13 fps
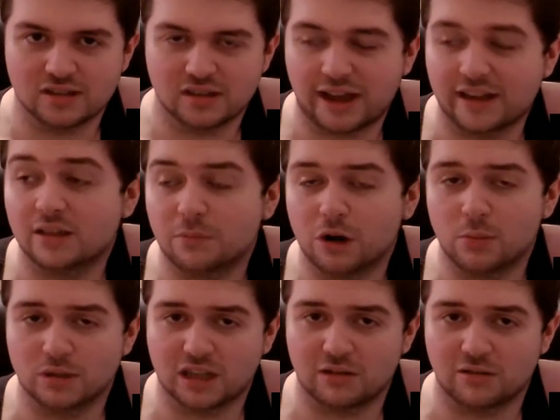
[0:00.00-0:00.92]
At the
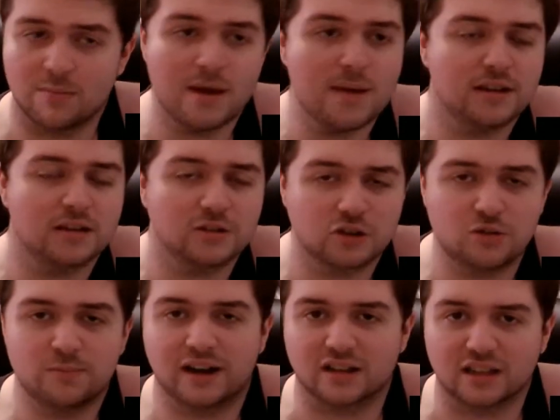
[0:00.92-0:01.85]
moment, anyway. Maybe it'll come
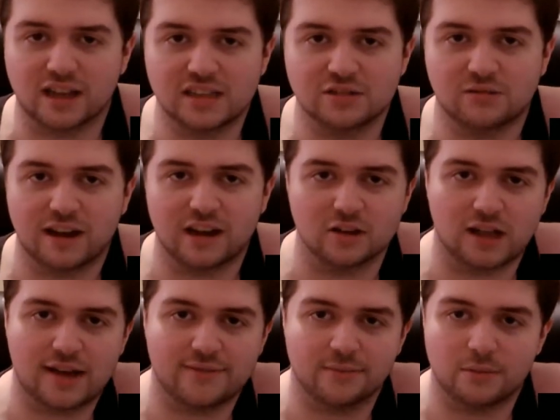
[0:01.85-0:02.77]
back later where he'll
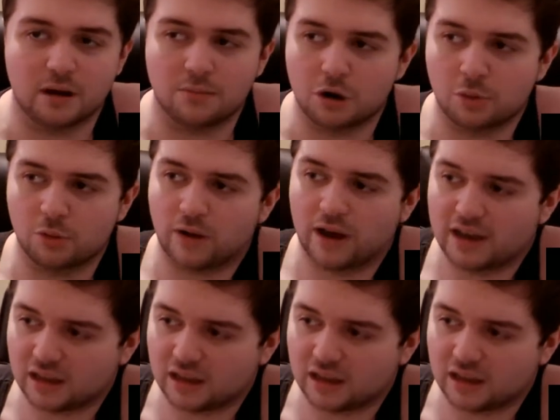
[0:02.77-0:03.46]
have a moment where he,